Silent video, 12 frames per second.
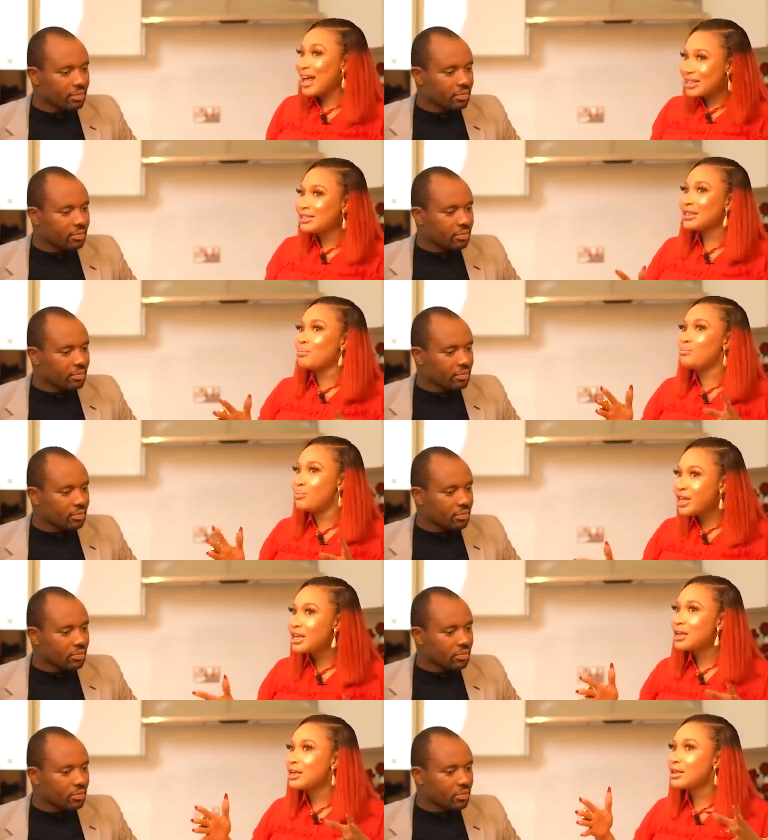Speaker 1: that is a
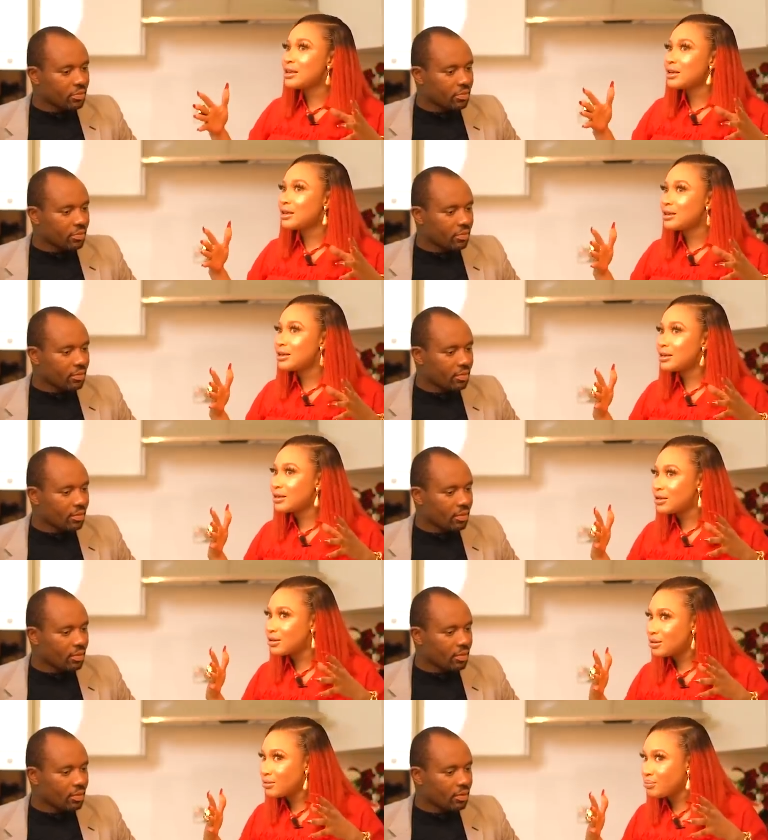big
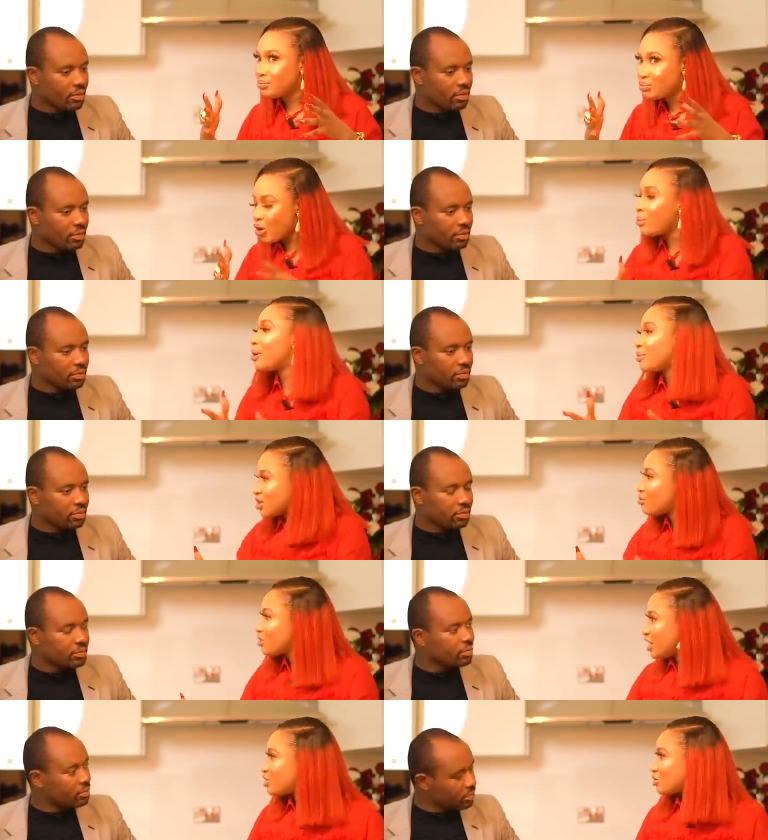problem in a
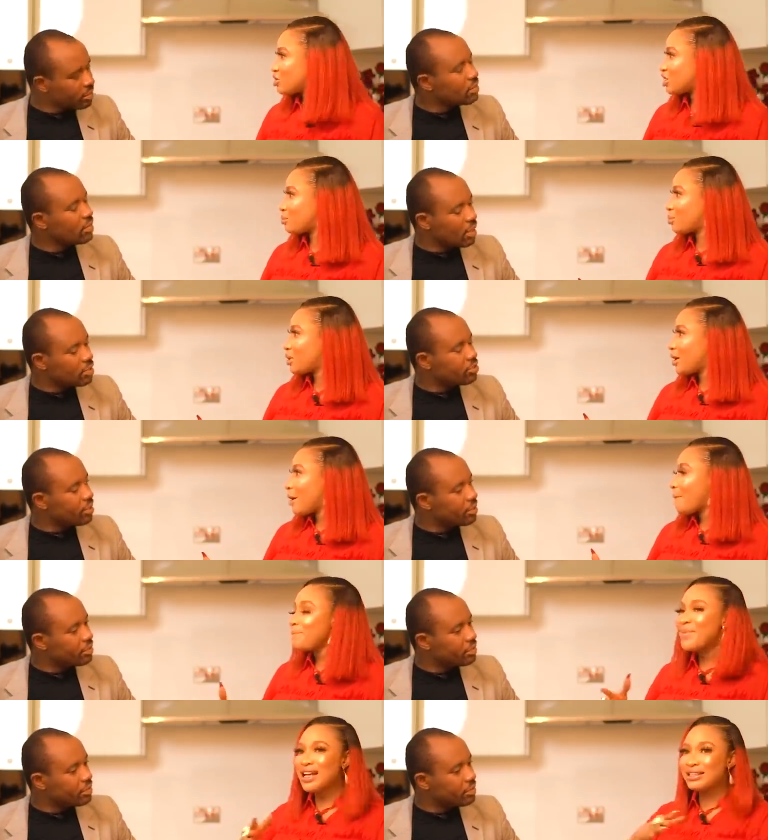relationship. That's right.
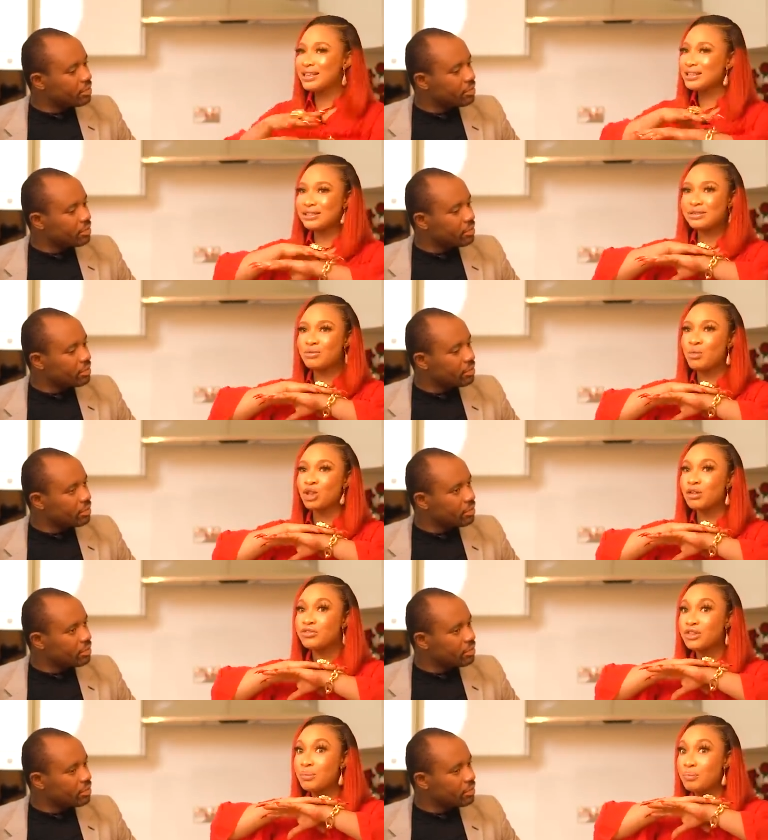That is one
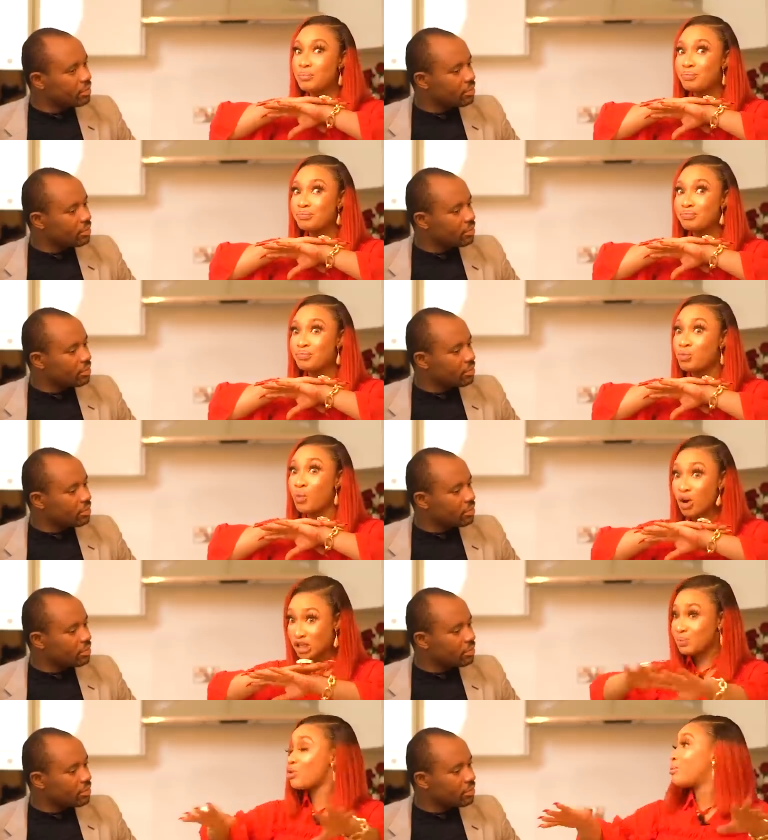of the
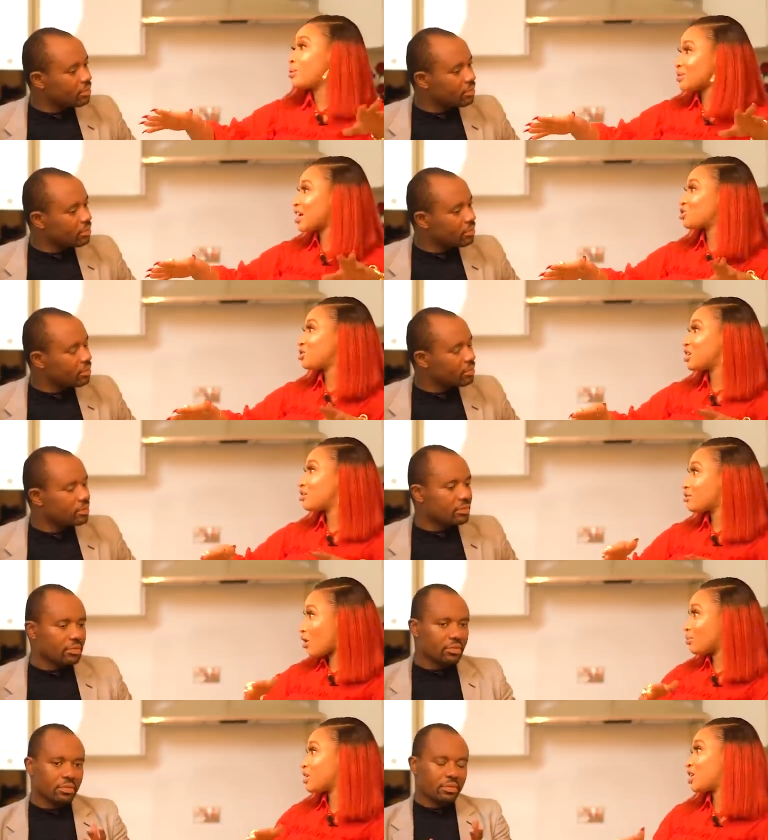worst problems actually
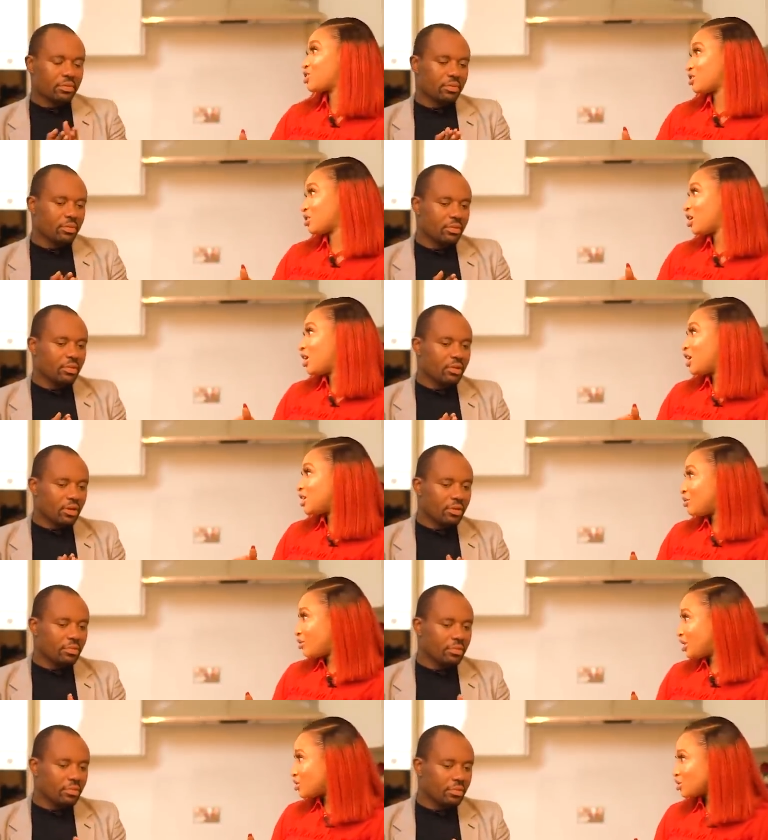communication in yeah.
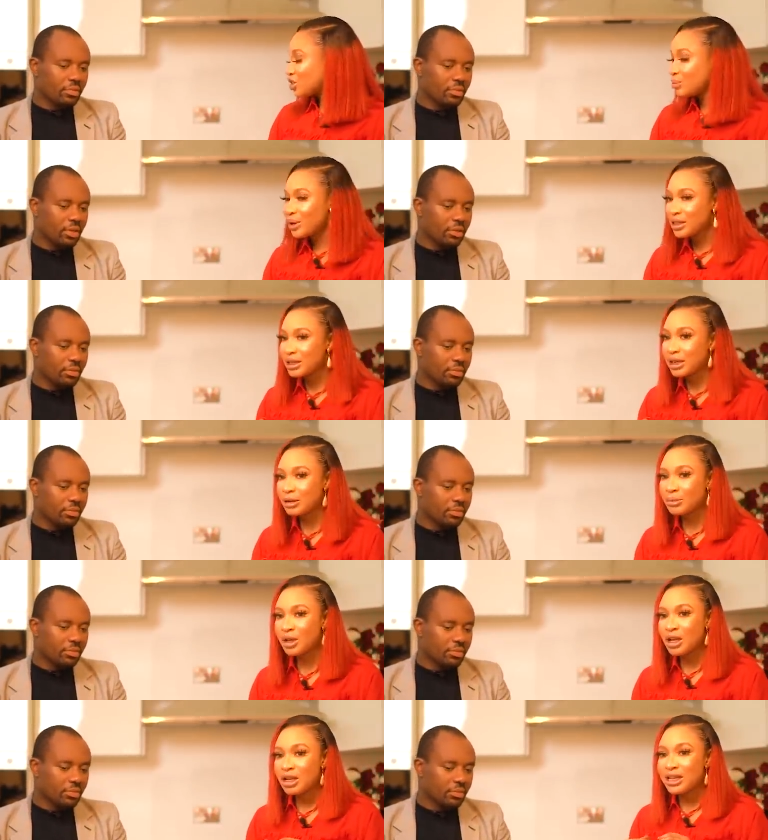a relationship yeah. and
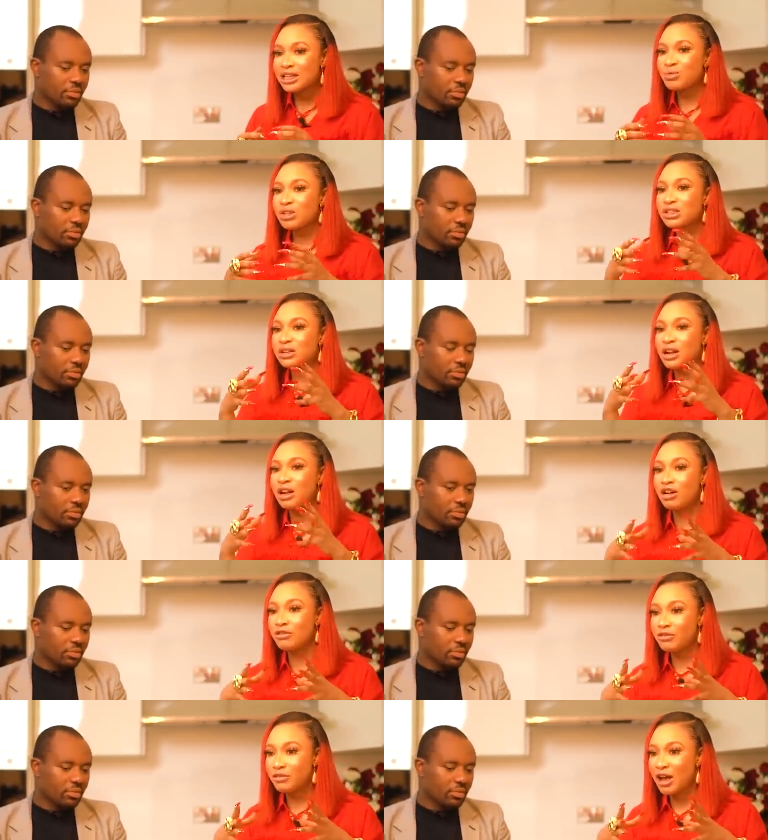um, that's what a
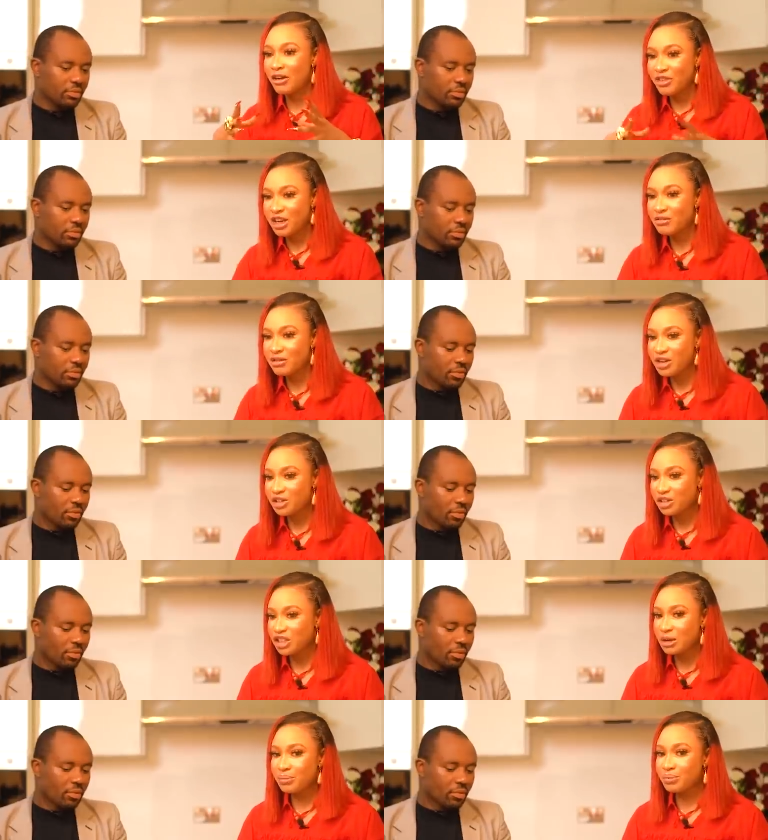lot of african
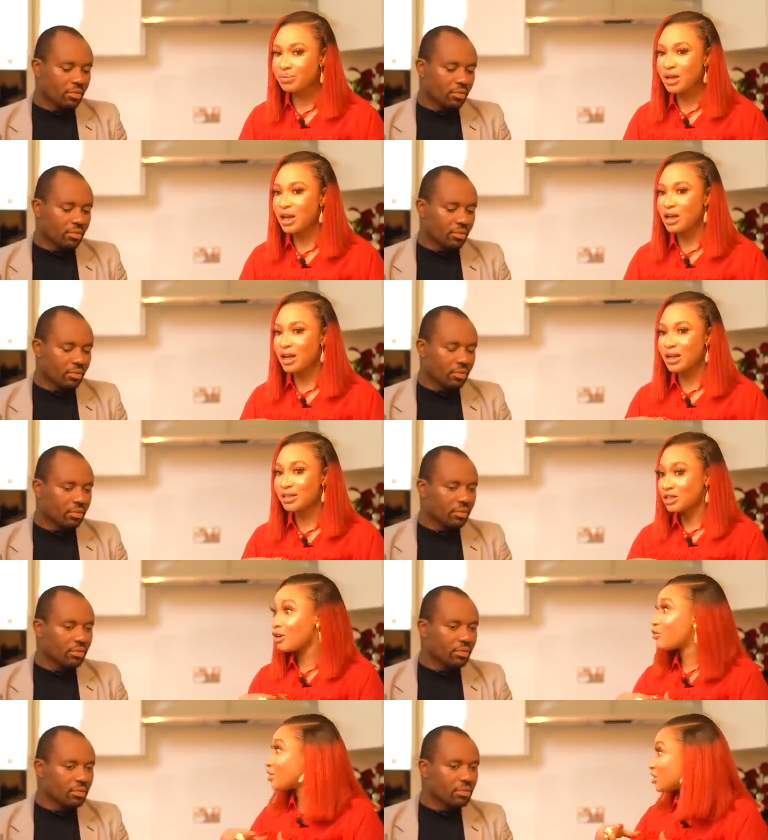relationship is
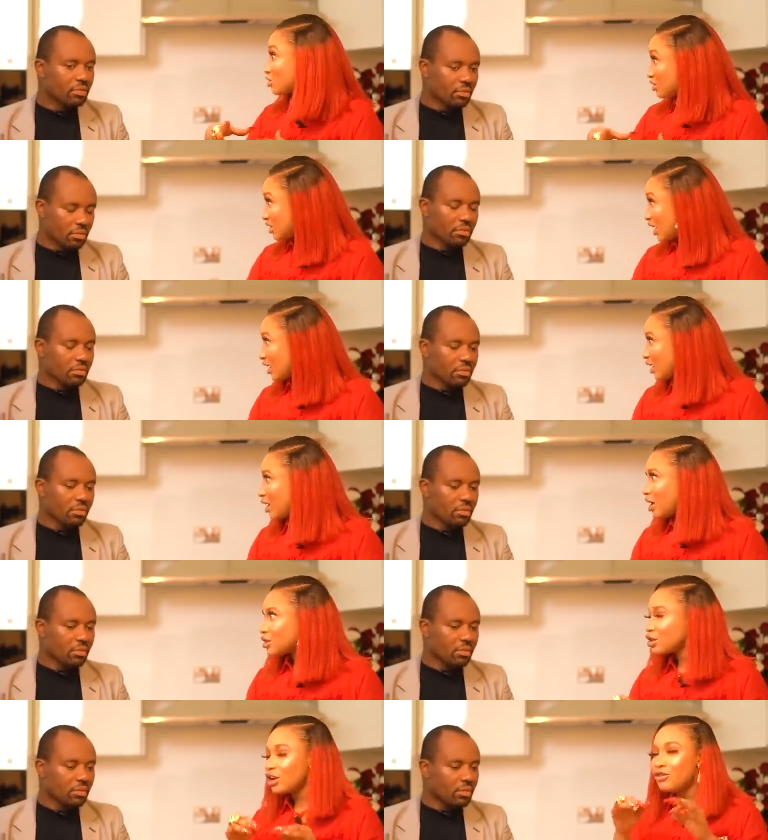suffering today
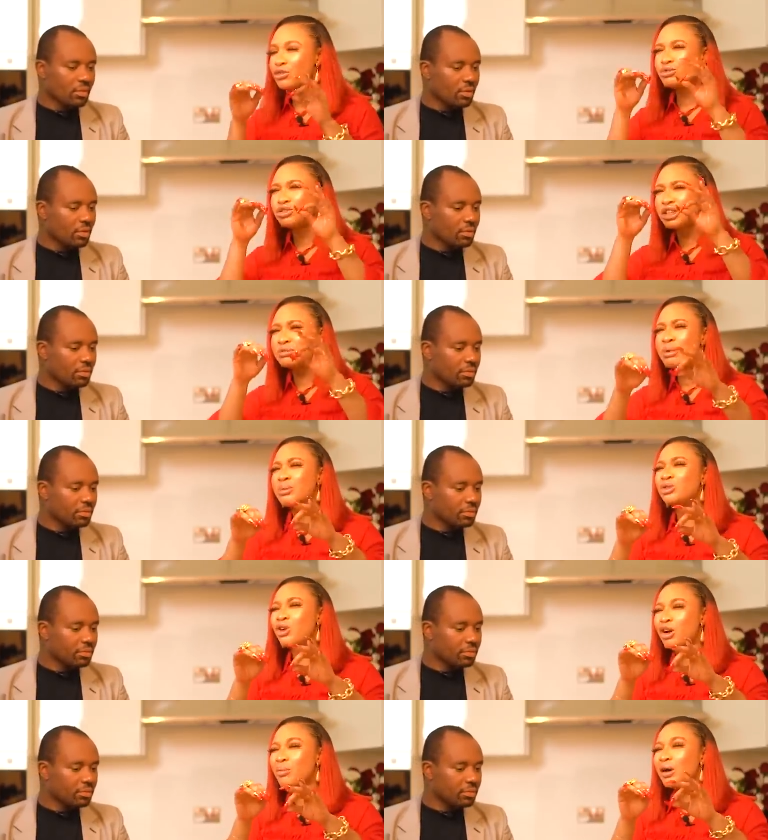so if you just maybe
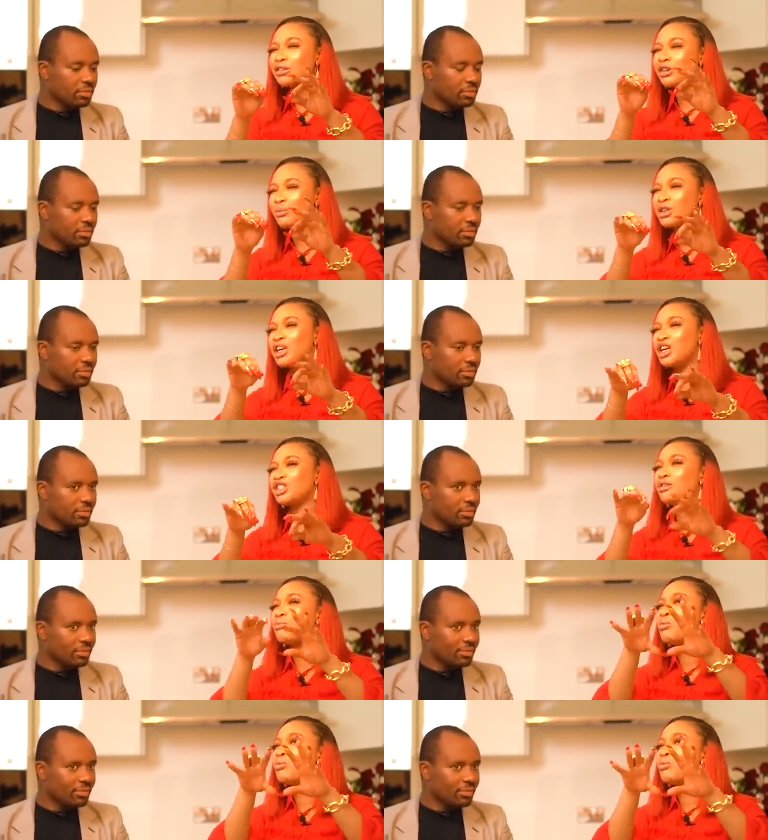talk about communication